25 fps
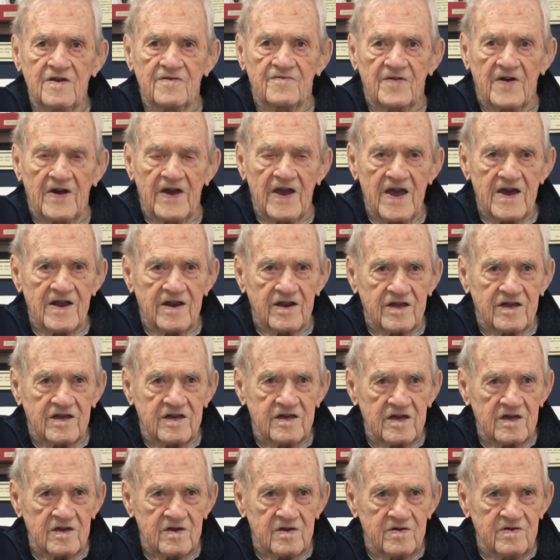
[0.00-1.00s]
I had a
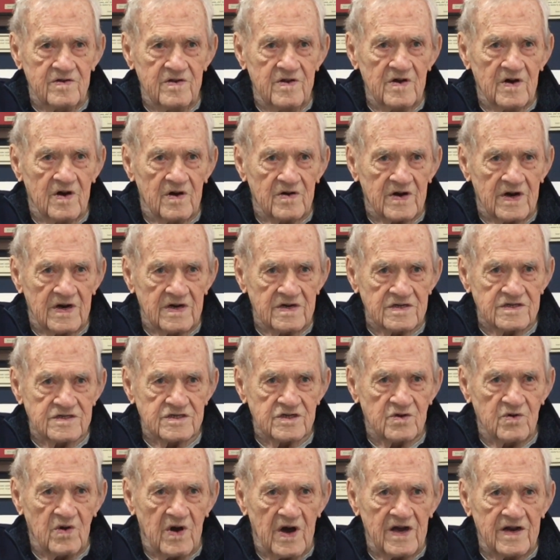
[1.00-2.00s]
kid out on the
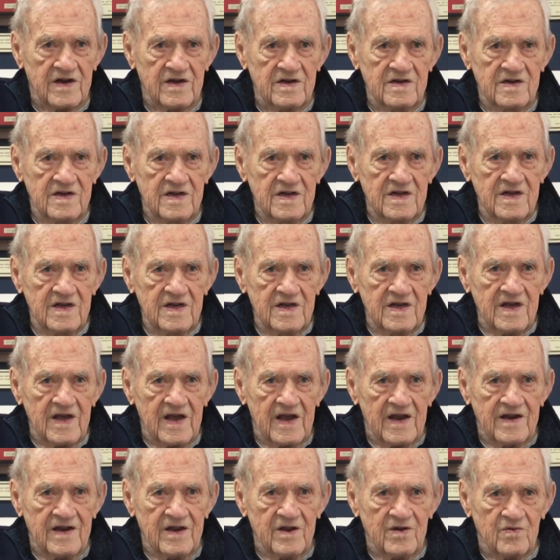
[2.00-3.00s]
squad
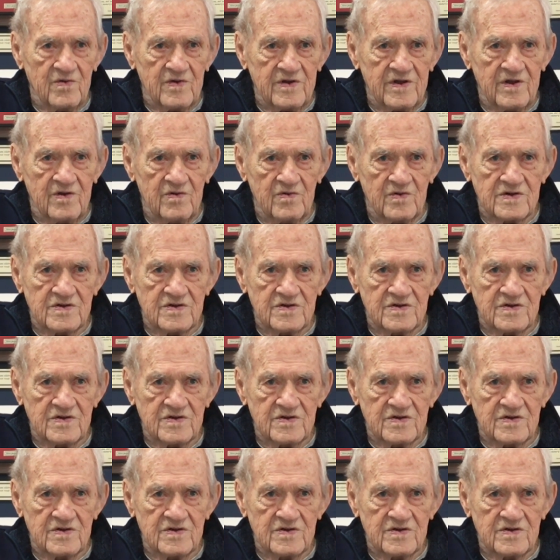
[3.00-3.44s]
and he